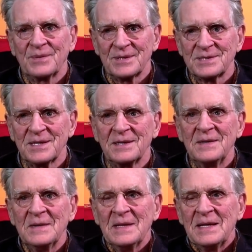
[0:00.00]
Russia,
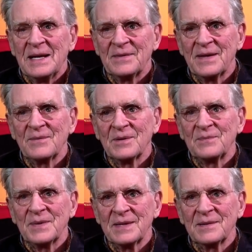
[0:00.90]
and they would
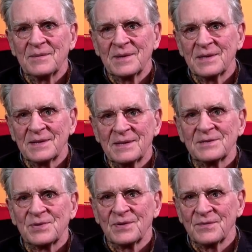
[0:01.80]
be with a little
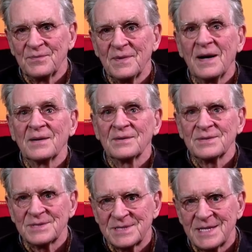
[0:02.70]
sort of
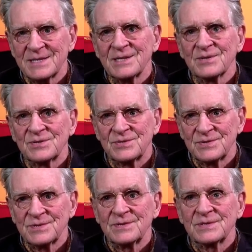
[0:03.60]
modern, you know,
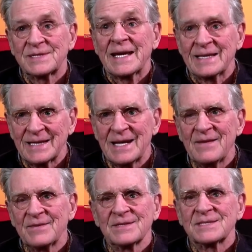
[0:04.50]

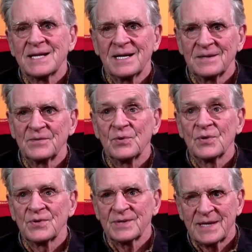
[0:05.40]
Scandinavian style,
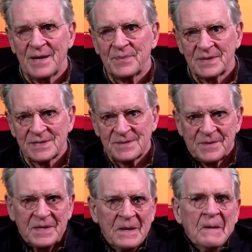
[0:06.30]
northern capitalism,
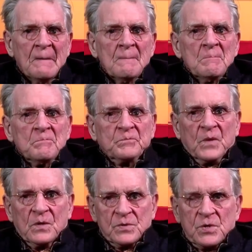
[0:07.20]

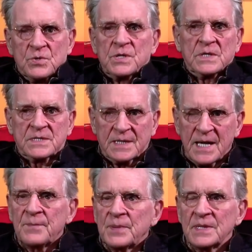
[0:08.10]
you know, socialistic
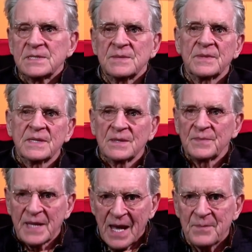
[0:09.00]
capitalism, and they'll
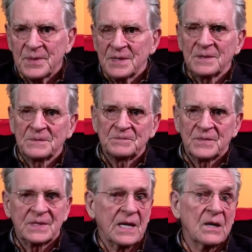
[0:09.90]
be happy, you know.
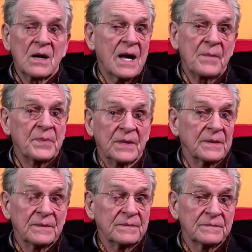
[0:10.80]
But they are happy.